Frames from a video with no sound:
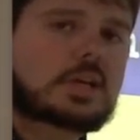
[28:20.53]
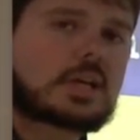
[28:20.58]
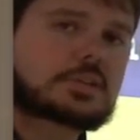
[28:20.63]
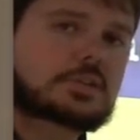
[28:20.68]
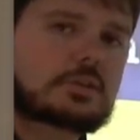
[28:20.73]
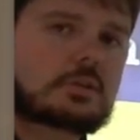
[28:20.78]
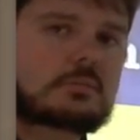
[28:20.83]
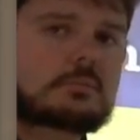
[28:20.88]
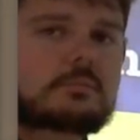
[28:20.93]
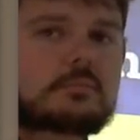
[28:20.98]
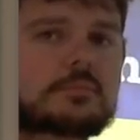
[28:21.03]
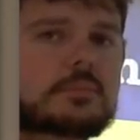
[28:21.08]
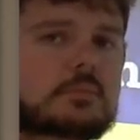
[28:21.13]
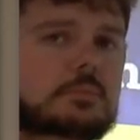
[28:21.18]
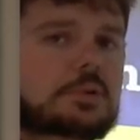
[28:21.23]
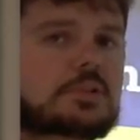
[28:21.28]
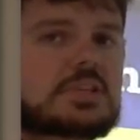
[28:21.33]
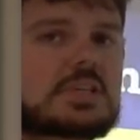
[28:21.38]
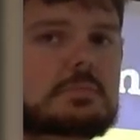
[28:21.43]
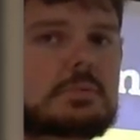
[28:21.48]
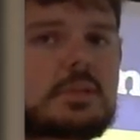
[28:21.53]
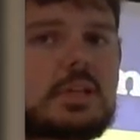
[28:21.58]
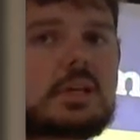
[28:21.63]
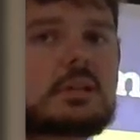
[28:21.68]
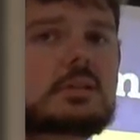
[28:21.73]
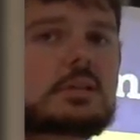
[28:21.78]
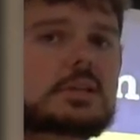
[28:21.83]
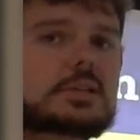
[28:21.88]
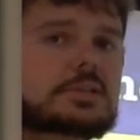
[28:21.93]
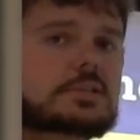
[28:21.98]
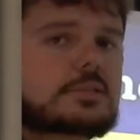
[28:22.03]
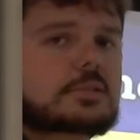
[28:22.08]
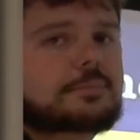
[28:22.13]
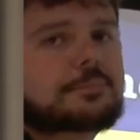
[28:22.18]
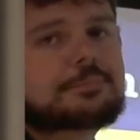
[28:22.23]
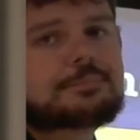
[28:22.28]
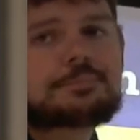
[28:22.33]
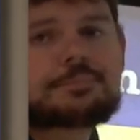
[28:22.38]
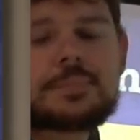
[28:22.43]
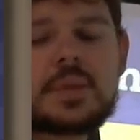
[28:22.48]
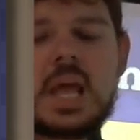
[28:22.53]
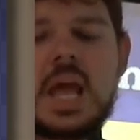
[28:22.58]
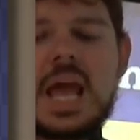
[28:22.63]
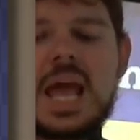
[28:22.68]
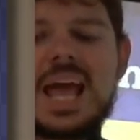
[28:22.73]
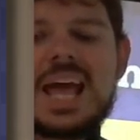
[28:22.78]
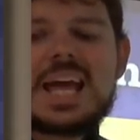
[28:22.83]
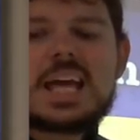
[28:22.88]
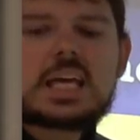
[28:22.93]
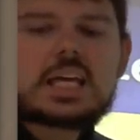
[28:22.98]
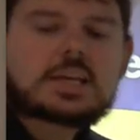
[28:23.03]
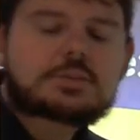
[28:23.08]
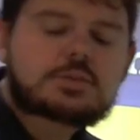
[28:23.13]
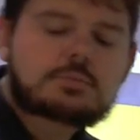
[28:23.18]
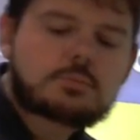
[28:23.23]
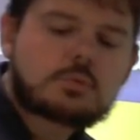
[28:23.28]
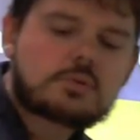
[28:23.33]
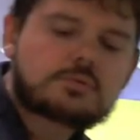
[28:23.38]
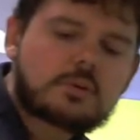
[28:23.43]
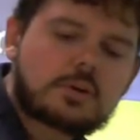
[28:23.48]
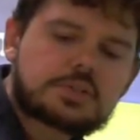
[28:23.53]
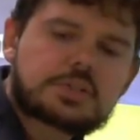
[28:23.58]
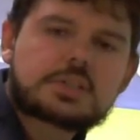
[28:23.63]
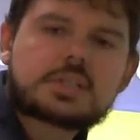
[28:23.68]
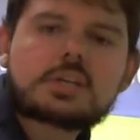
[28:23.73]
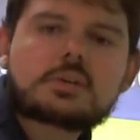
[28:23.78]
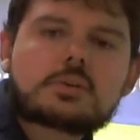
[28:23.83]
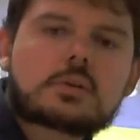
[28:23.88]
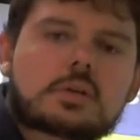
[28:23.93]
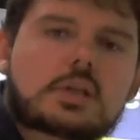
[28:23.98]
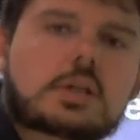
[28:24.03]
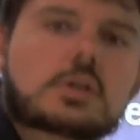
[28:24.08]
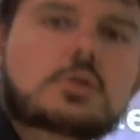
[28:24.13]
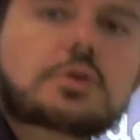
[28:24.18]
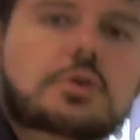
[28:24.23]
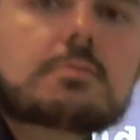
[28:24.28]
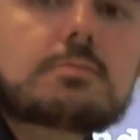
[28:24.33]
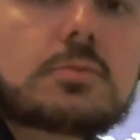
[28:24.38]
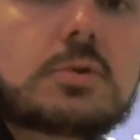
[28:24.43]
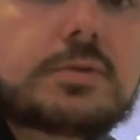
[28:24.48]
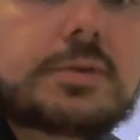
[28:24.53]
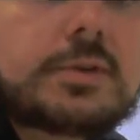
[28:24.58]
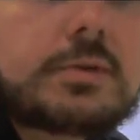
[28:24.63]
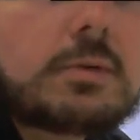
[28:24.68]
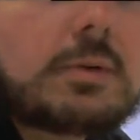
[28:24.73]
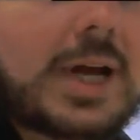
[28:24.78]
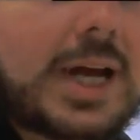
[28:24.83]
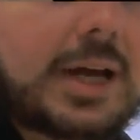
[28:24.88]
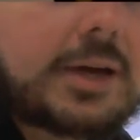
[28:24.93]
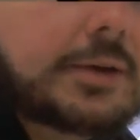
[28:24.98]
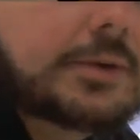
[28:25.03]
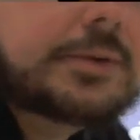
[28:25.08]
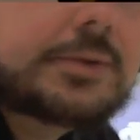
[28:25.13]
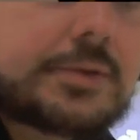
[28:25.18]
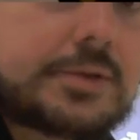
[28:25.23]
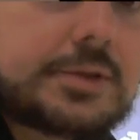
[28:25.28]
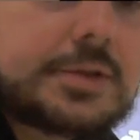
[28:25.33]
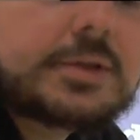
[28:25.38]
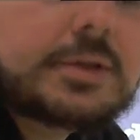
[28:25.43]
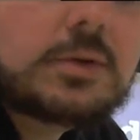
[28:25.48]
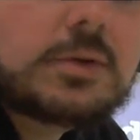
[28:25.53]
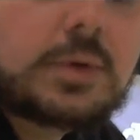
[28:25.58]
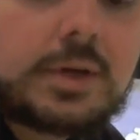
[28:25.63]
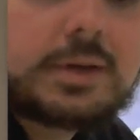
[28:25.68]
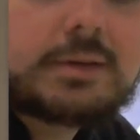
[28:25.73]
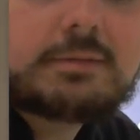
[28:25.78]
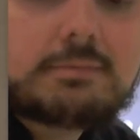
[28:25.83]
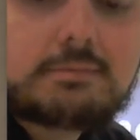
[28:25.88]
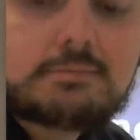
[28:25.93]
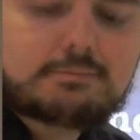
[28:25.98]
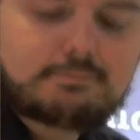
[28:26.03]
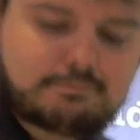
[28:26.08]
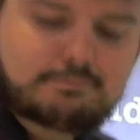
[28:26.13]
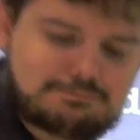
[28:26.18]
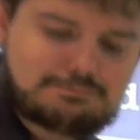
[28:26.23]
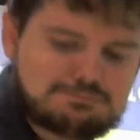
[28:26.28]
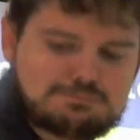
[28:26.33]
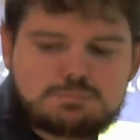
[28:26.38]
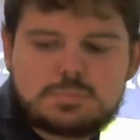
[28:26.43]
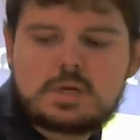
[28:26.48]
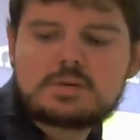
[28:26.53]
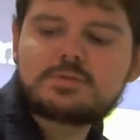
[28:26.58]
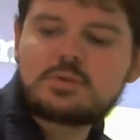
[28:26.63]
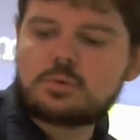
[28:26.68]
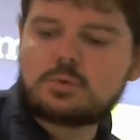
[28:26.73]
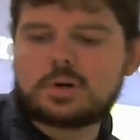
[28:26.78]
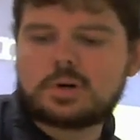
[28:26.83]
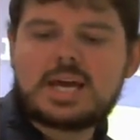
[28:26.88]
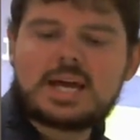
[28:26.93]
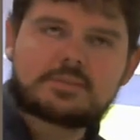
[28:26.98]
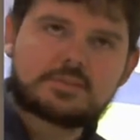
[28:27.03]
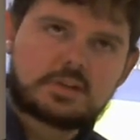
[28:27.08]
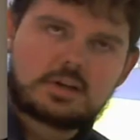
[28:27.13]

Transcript: But something like this gives you more versatility. You can move it around. You can, if you want to have it above